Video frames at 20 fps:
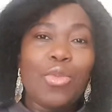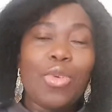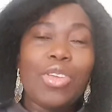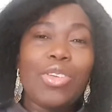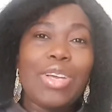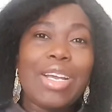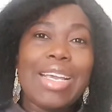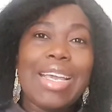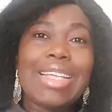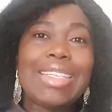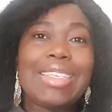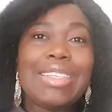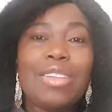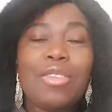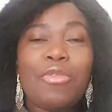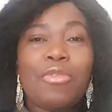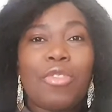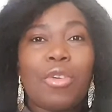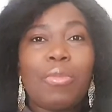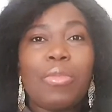When you're getting
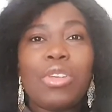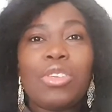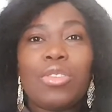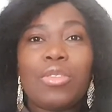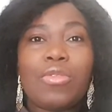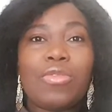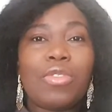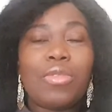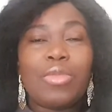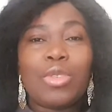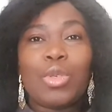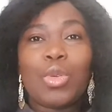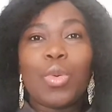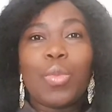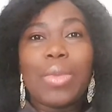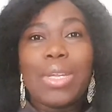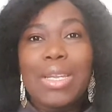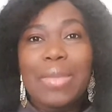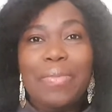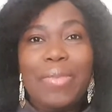information from so
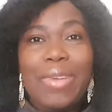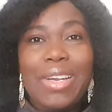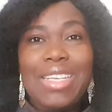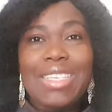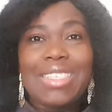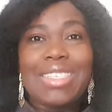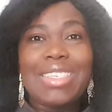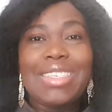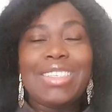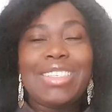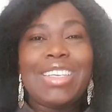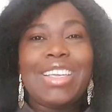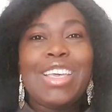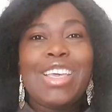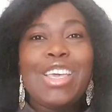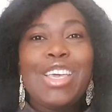many places,